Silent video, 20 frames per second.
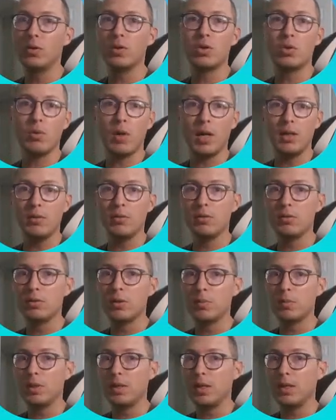trying to do
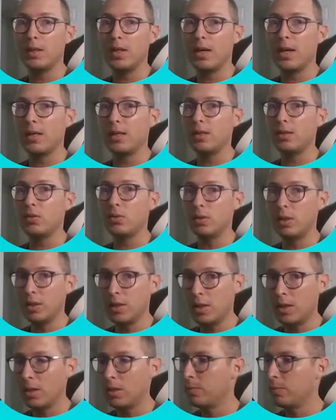something like that and you need
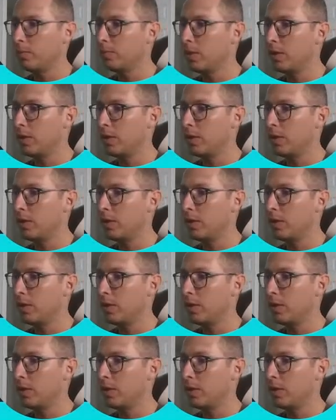help,